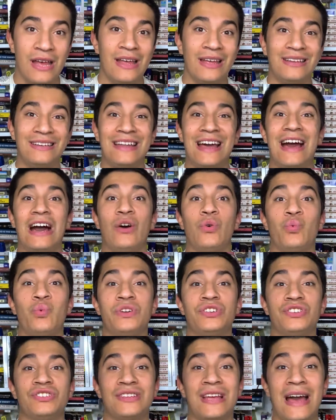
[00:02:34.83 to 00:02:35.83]
now we
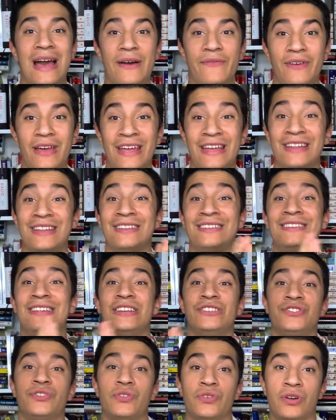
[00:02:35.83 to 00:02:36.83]
just have a
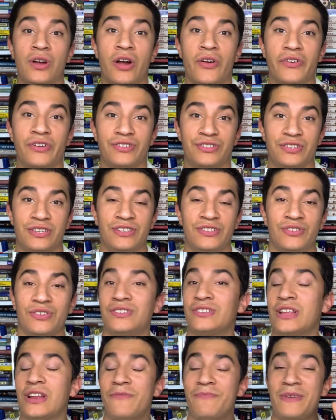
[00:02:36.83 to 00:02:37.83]
digital currency. So
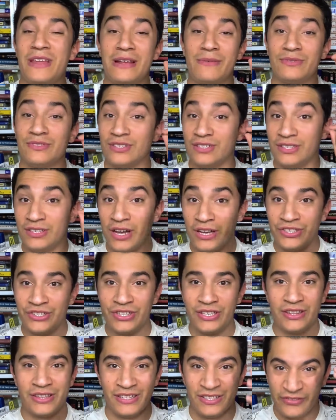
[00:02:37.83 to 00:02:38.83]
instead of being able to touch
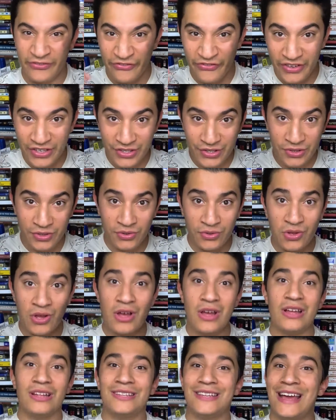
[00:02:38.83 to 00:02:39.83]
it, this physical,
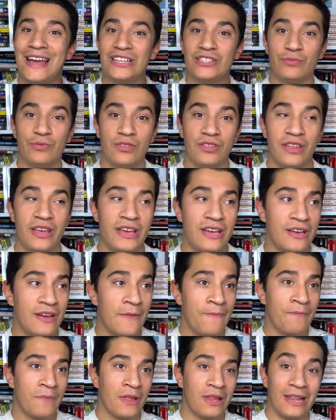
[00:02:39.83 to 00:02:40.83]
tangible thing
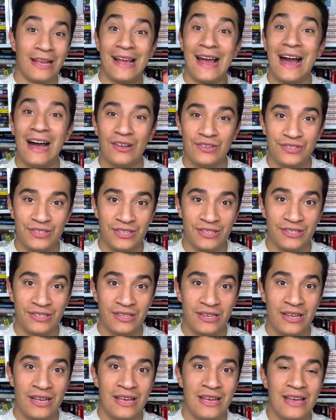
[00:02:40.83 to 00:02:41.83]
like houses,
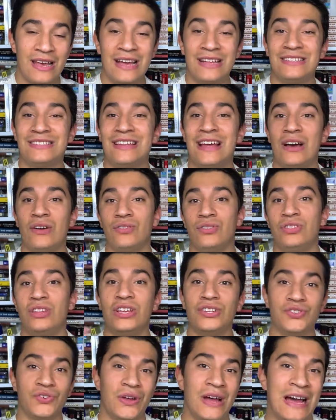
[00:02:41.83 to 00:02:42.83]
it's now
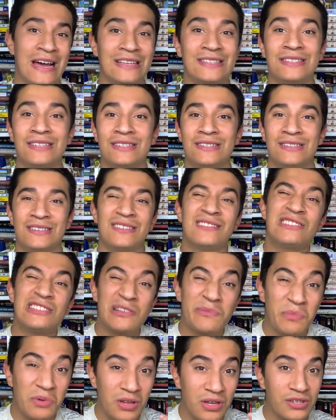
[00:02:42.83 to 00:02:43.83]
digital assets.
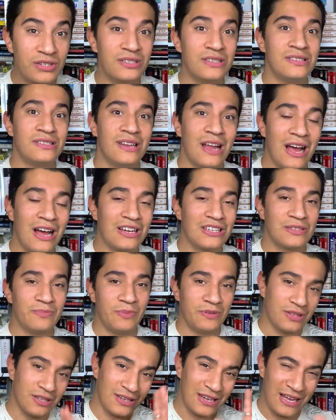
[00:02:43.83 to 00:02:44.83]
Similar to stocks, but
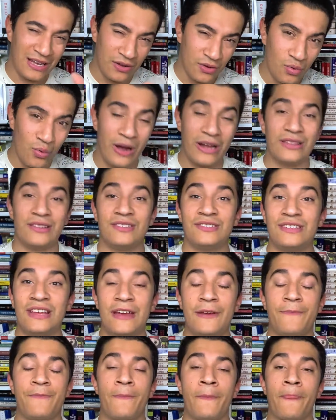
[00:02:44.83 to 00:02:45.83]
they're not quite the
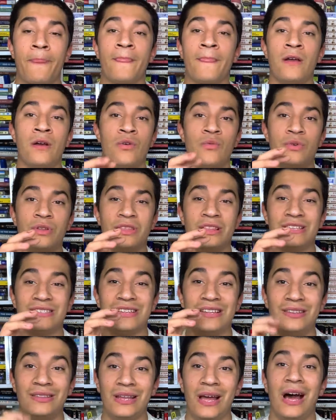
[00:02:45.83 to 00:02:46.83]
same. With these
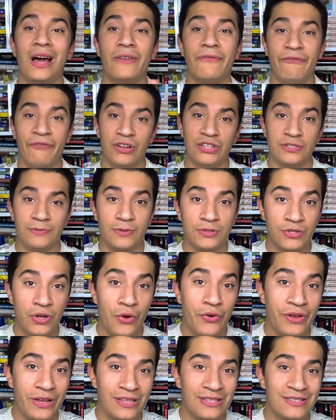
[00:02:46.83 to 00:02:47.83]
non-fungible
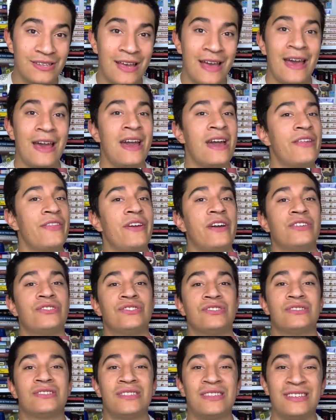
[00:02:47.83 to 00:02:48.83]
tokens, they're
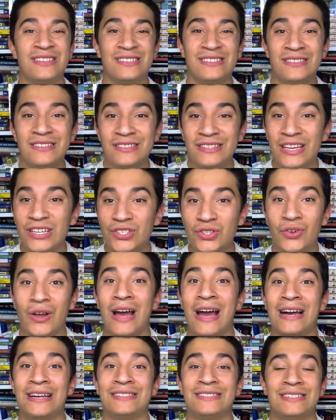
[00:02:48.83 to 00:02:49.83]
just these digital
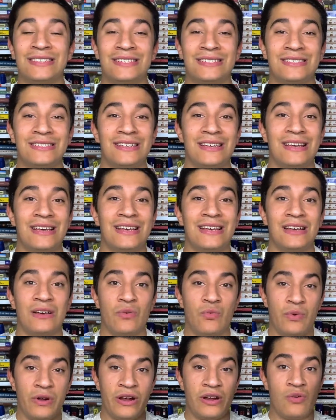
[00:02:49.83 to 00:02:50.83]
assets
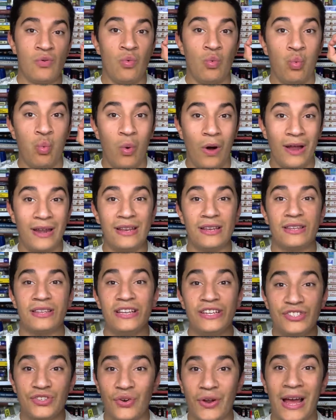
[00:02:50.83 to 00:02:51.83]
where one
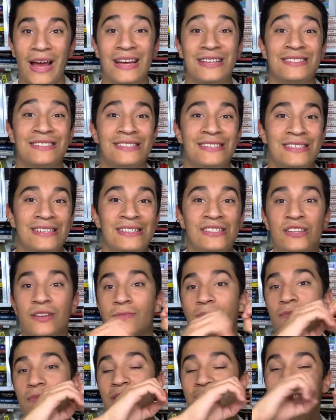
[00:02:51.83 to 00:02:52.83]
digital asset
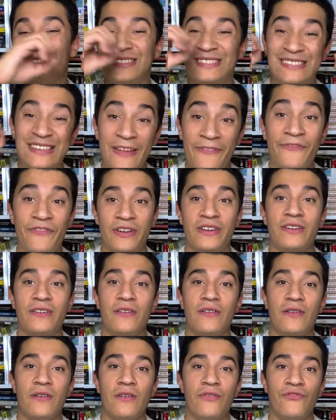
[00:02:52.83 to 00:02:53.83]
is different
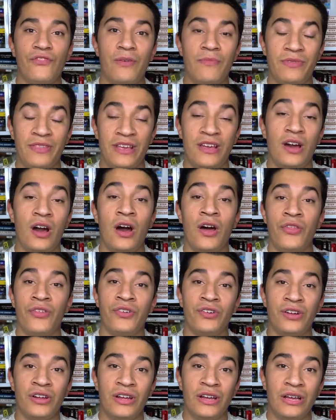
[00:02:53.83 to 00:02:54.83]
from the
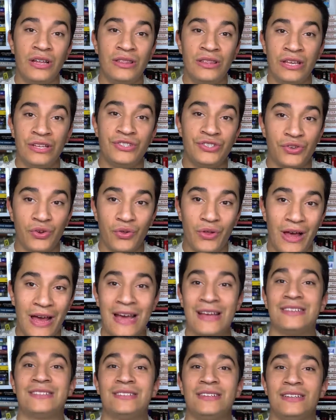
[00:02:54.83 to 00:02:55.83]
other digital
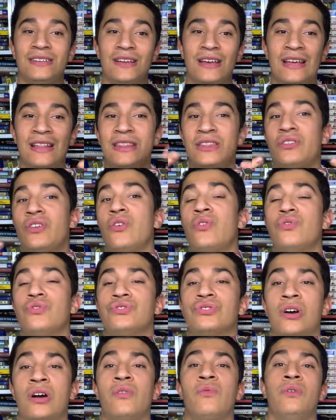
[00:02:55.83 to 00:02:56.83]
asset. And those
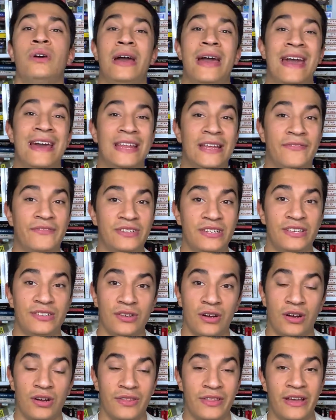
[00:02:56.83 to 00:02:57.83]
are what NFTs
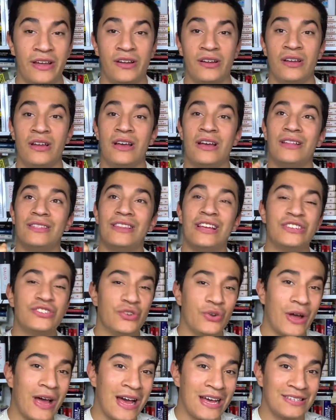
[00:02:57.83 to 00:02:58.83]
are. They are digital
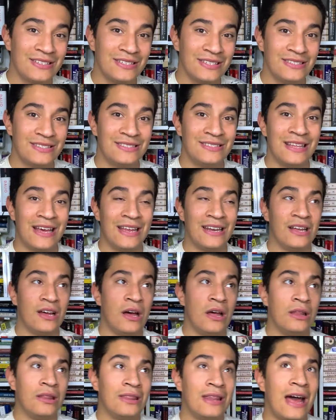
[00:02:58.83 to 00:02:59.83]
assets that
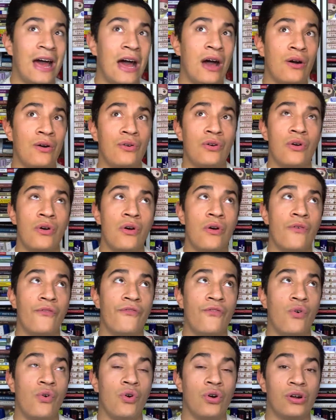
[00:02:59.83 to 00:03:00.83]
allow
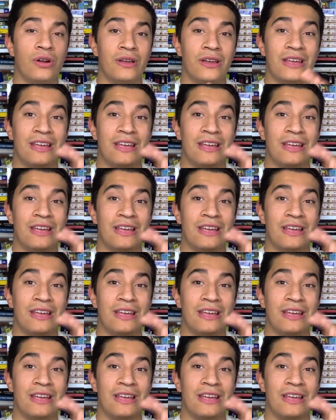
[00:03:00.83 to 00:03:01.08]
for